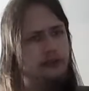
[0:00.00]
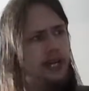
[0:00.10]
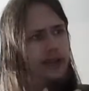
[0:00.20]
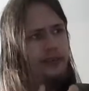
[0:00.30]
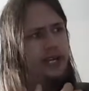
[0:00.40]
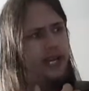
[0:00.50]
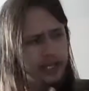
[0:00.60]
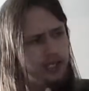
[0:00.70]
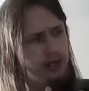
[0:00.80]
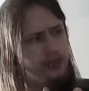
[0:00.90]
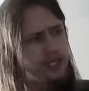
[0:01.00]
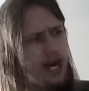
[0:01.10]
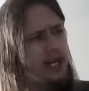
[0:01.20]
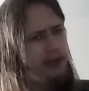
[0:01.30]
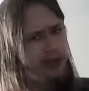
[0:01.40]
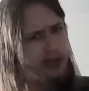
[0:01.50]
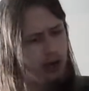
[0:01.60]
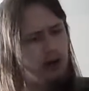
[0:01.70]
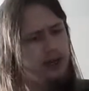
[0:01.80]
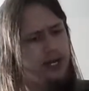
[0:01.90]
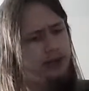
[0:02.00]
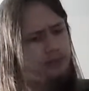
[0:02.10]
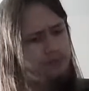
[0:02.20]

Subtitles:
flavor that hits you is kind of like honey.